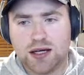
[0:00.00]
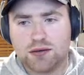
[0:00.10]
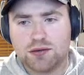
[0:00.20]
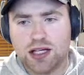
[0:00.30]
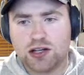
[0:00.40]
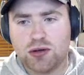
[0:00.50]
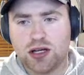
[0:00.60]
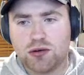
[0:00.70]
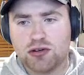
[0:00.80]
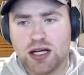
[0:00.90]
Next week,
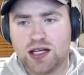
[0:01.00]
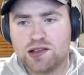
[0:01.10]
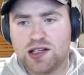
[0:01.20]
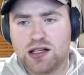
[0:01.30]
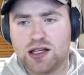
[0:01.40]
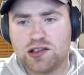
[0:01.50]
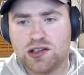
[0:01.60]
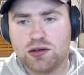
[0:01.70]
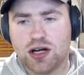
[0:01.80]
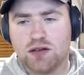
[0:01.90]
I'm trading at Sinclair
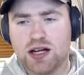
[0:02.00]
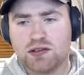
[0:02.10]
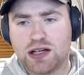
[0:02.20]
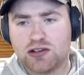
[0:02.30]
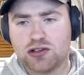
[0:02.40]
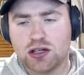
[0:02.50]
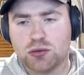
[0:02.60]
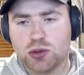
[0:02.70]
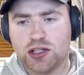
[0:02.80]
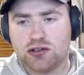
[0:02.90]
Steele, and I have enough cash to go
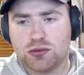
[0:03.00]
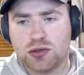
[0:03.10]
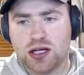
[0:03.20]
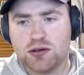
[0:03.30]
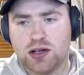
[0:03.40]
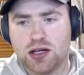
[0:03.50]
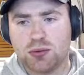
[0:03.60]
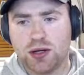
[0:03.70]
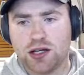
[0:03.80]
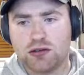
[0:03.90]
rookie to a premium. I'm going to
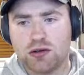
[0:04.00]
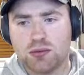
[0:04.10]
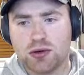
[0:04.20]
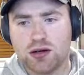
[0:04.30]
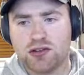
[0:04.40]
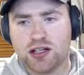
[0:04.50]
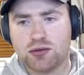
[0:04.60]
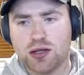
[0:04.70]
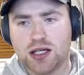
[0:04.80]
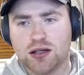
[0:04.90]
bring in 3 premiums next
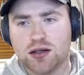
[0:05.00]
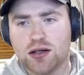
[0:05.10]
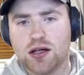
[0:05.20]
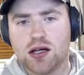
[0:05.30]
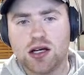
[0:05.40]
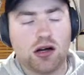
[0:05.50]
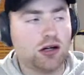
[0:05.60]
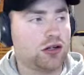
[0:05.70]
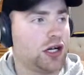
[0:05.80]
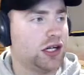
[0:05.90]
week. I
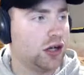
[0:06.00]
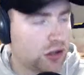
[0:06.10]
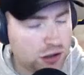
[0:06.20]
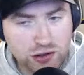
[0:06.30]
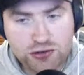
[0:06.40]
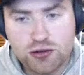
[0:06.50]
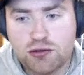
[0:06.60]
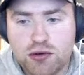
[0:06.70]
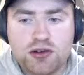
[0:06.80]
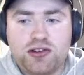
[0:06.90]
could go Steele to
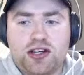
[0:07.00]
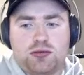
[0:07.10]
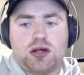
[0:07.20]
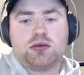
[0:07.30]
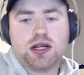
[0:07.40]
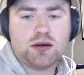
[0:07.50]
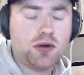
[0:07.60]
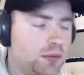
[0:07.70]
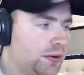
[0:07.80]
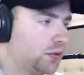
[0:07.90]
Rosie as well. That
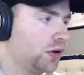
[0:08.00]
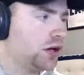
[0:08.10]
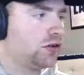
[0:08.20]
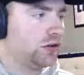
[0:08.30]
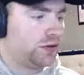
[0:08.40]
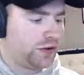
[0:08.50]
might be what I do if